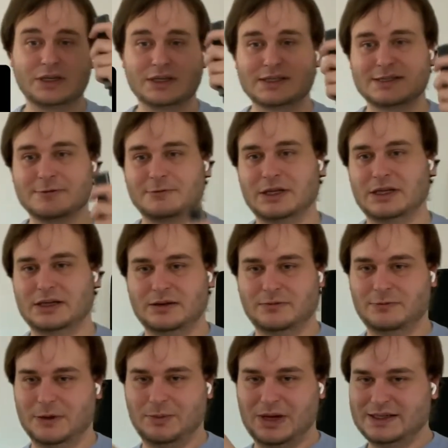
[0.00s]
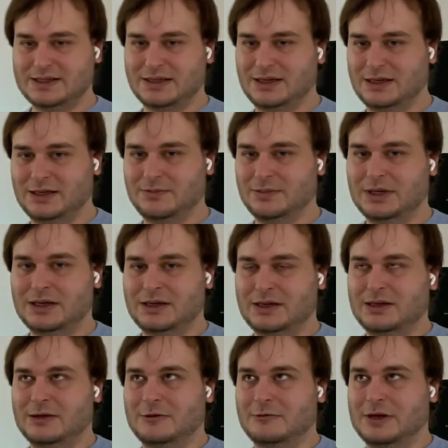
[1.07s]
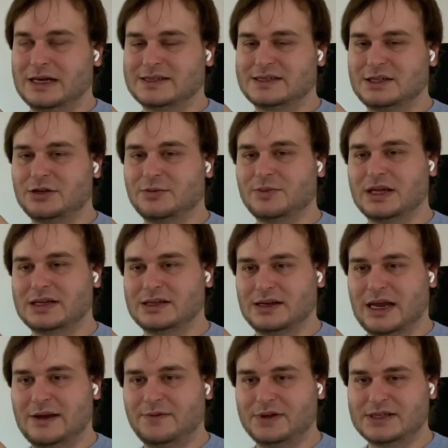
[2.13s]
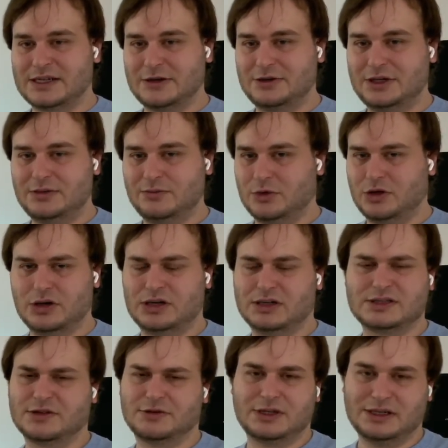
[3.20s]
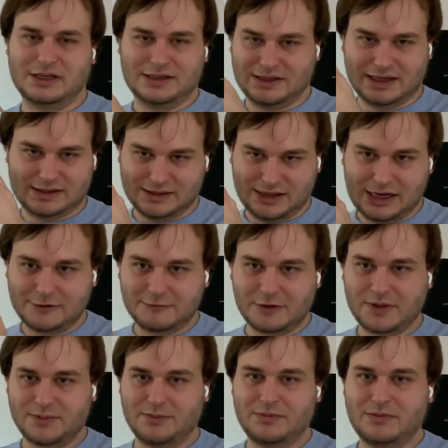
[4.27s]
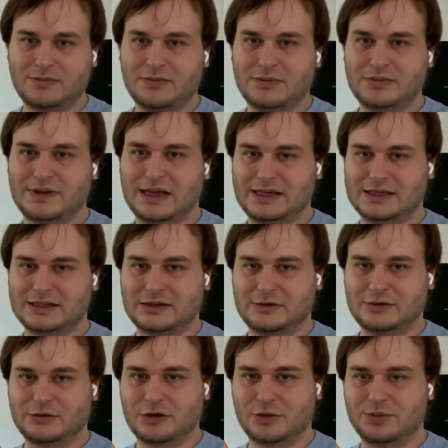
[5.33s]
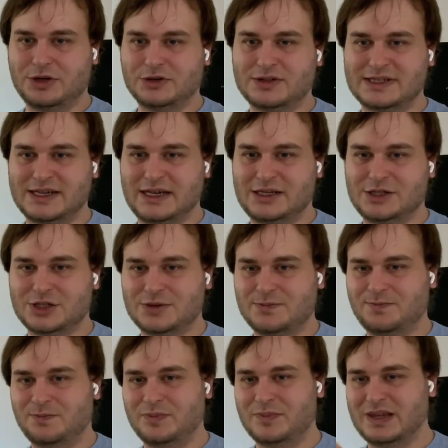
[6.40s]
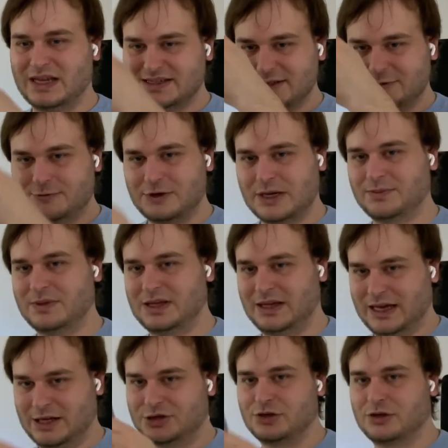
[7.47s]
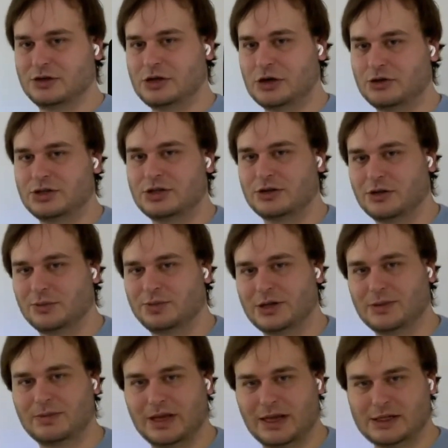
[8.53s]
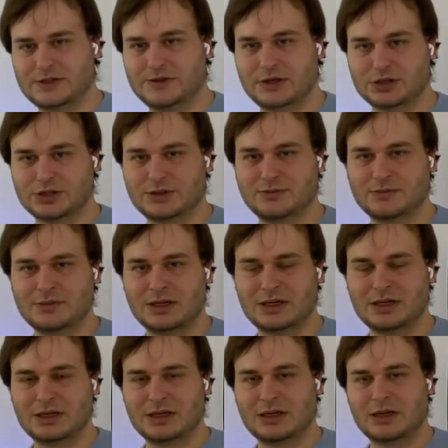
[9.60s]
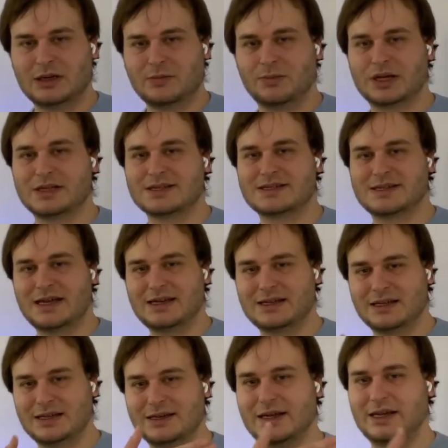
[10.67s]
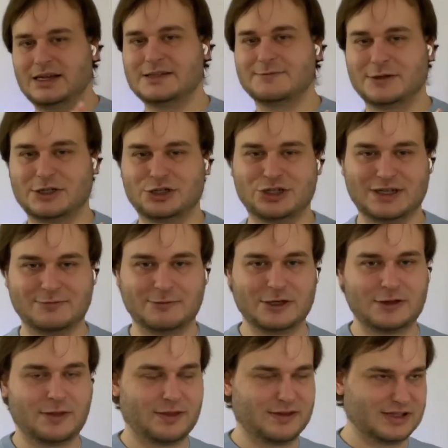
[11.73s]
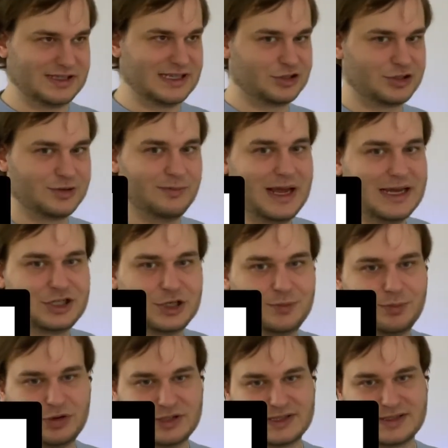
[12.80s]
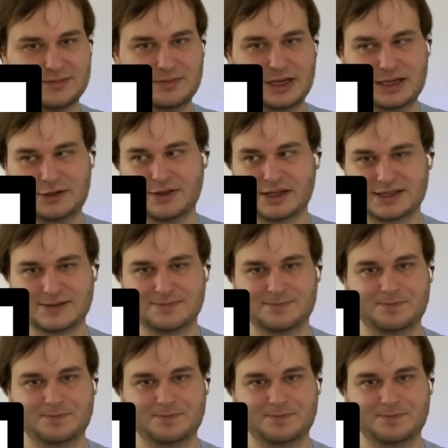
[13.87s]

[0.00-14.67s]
is we basically assume that that an algorithm that computes h doesn't run the actual code to compute the hash function, but instead interacts with such a magic box like this.